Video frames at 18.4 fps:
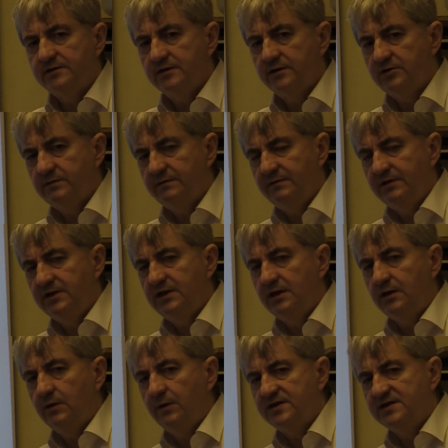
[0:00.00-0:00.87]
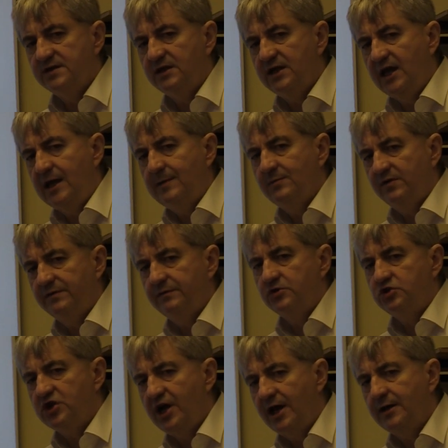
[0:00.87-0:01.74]
So Vitigo is the name of
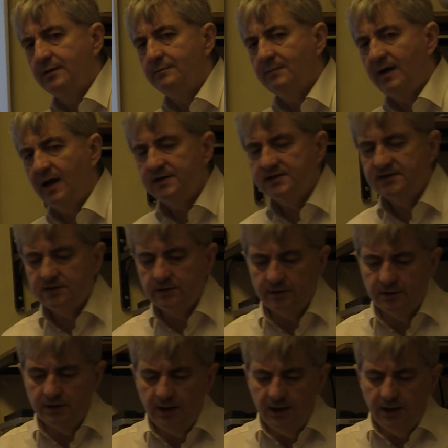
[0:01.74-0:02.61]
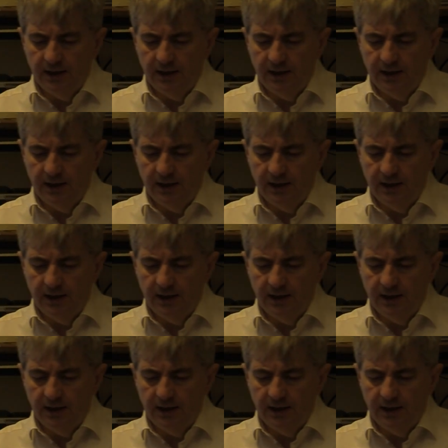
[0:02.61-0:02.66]
a giant monster,